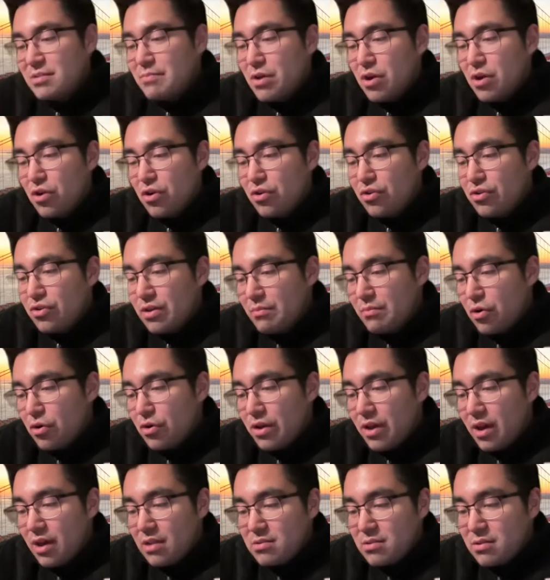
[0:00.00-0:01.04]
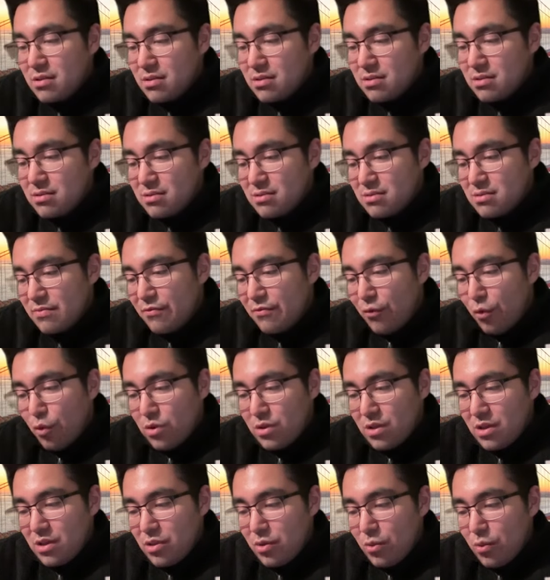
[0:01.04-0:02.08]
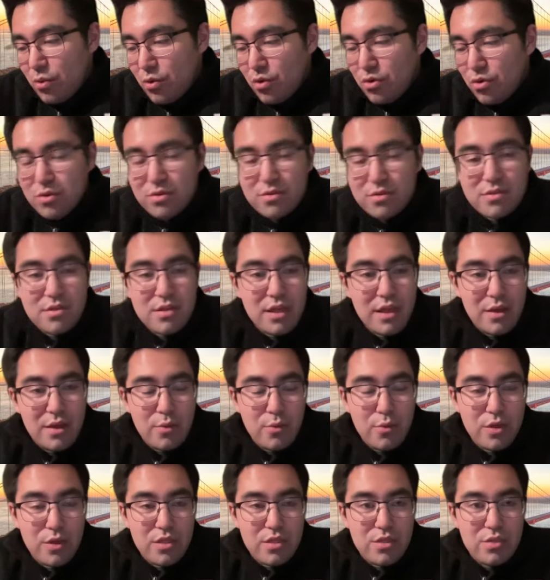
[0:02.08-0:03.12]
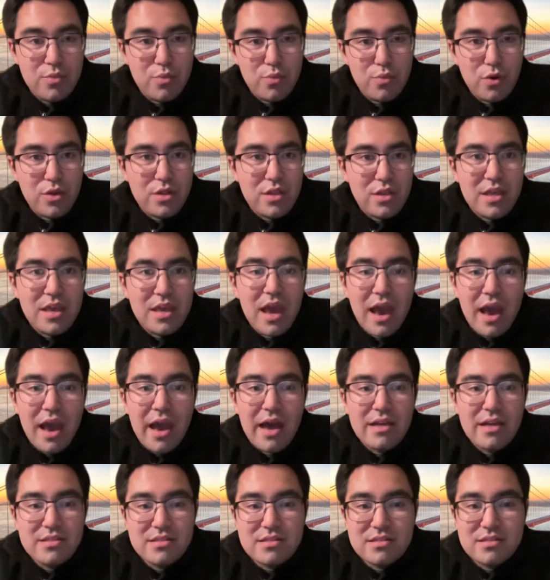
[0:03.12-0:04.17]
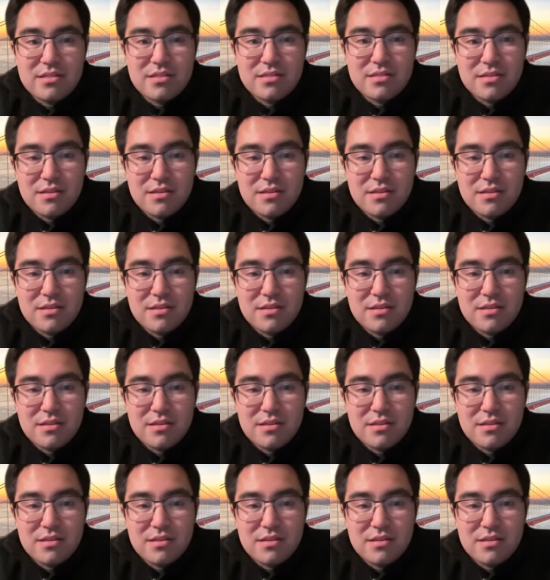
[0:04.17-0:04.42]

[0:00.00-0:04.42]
it's a miracle that Murray got to 40 in the world, like with what he has. He had